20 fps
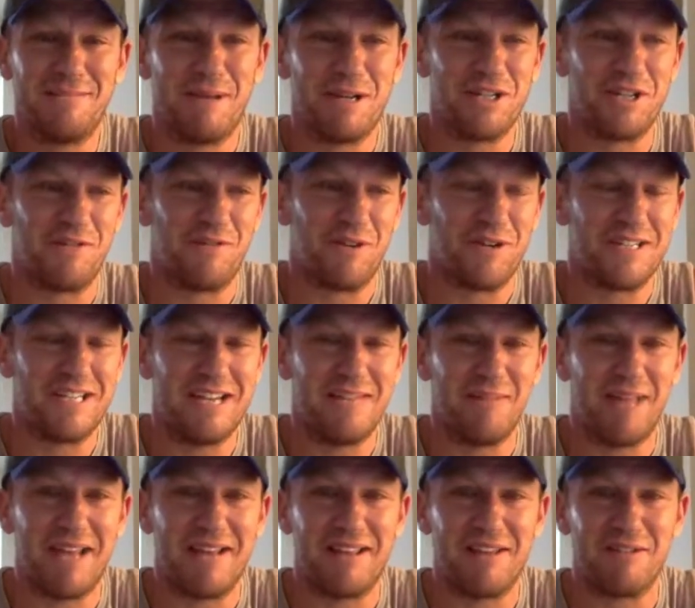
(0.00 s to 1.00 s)
Especially for a team
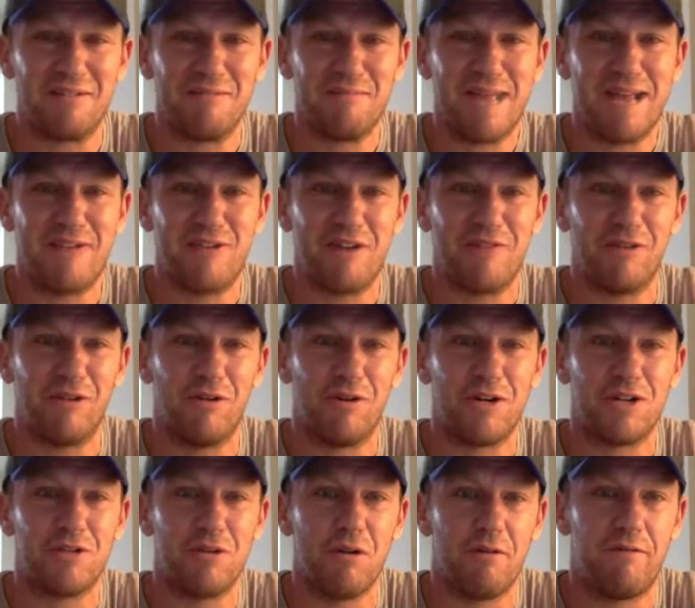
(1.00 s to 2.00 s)
like make Trevor
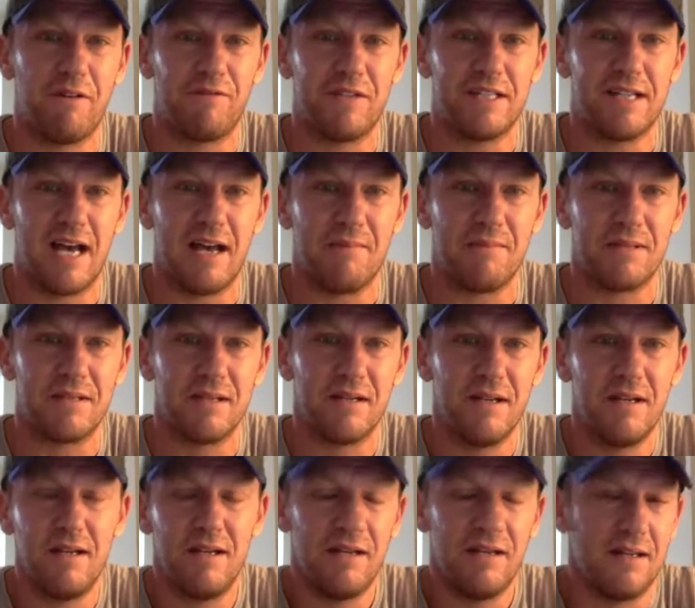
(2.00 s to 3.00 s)
Lawrence throw it 50 times.
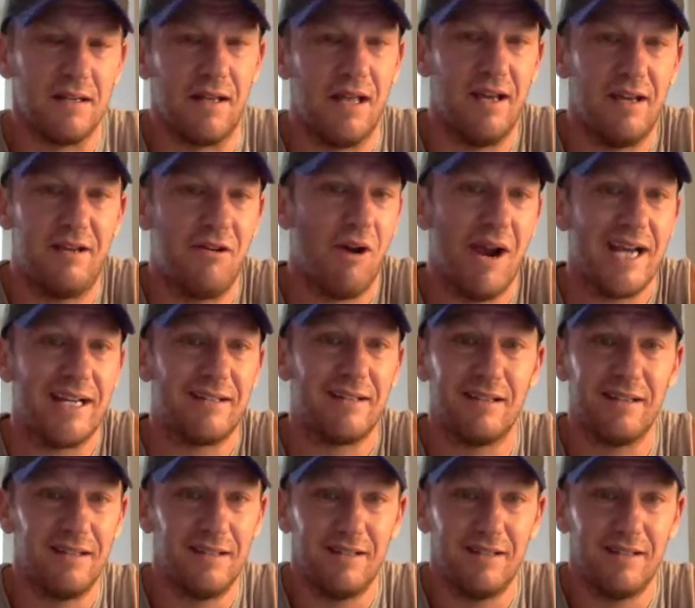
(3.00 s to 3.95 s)
It's great,